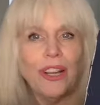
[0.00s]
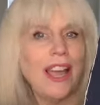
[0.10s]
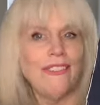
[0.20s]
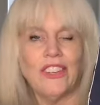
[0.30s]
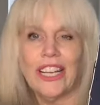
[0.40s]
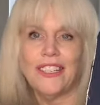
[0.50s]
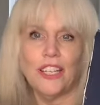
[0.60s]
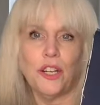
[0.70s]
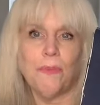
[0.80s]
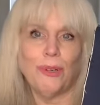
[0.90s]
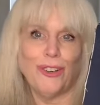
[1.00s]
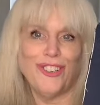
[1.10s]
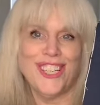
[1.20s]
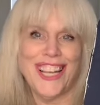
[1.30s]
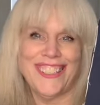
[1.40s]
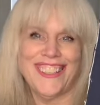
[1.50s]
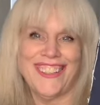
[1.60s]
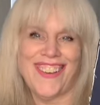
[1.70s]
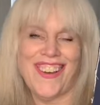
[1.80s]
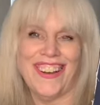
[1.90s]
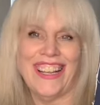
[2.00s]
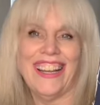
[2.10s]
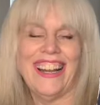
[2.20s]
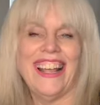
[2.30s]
I have not done a burn test on it.